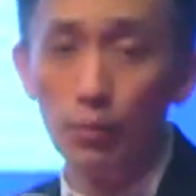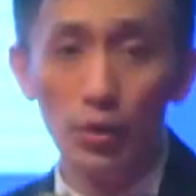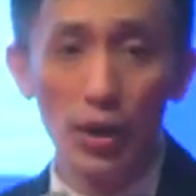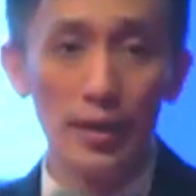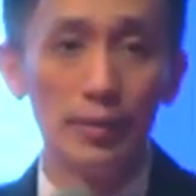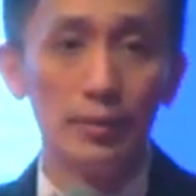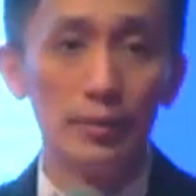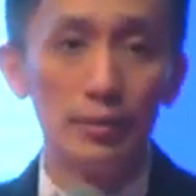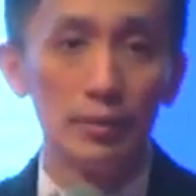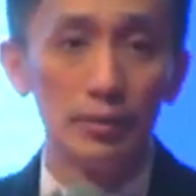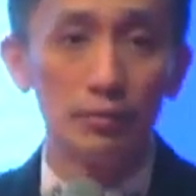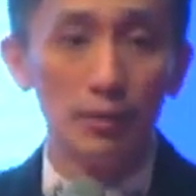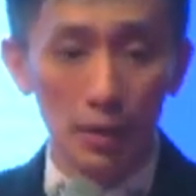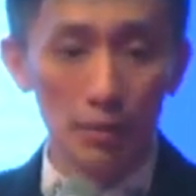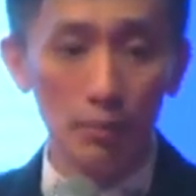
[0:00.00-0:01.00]
brand?
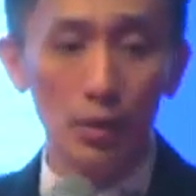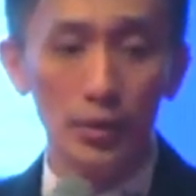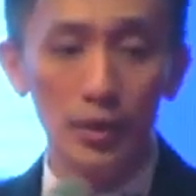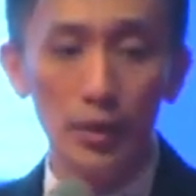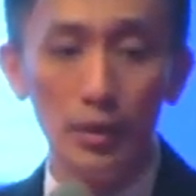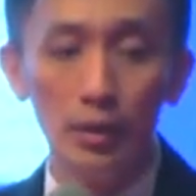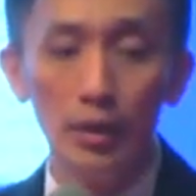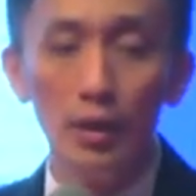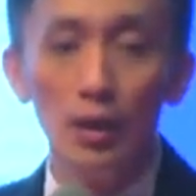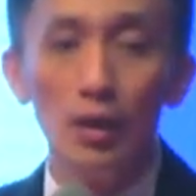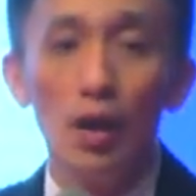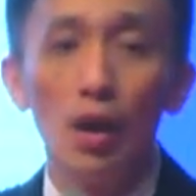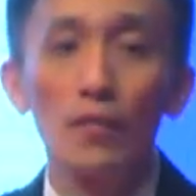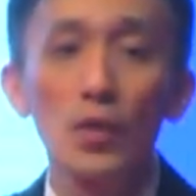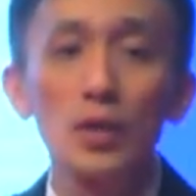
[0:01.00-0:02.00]
Very important.
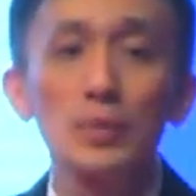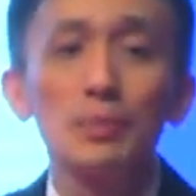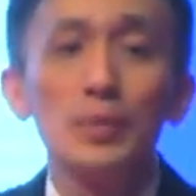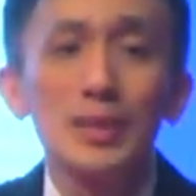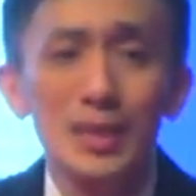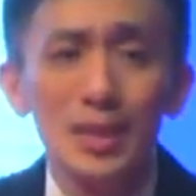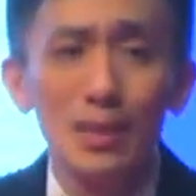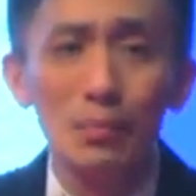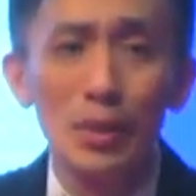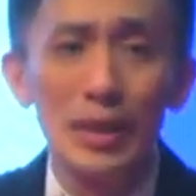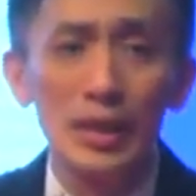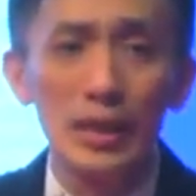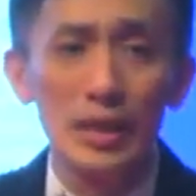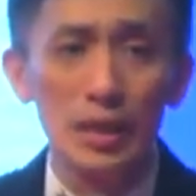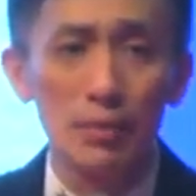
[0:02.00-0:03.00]
Of course, personal
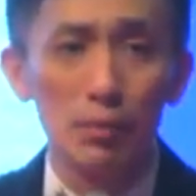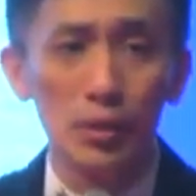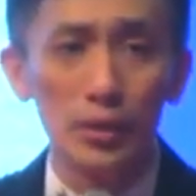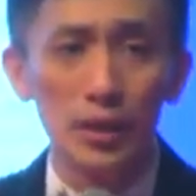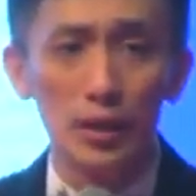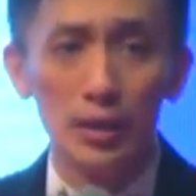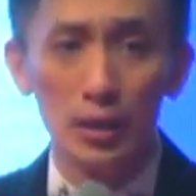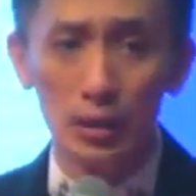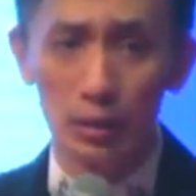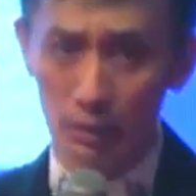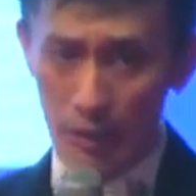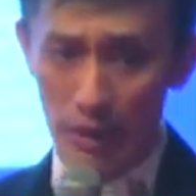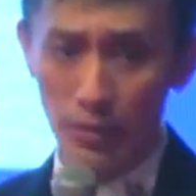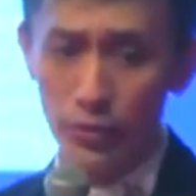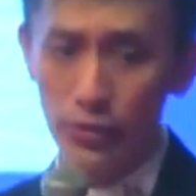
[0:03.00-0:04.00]
branding is important.
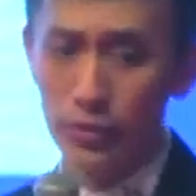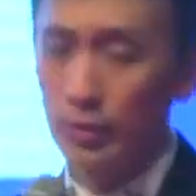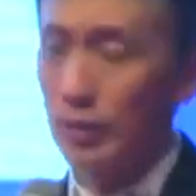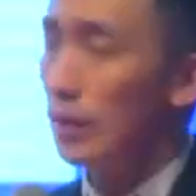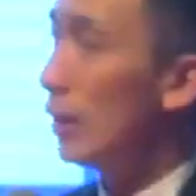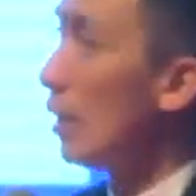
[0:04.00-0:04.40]
Yes.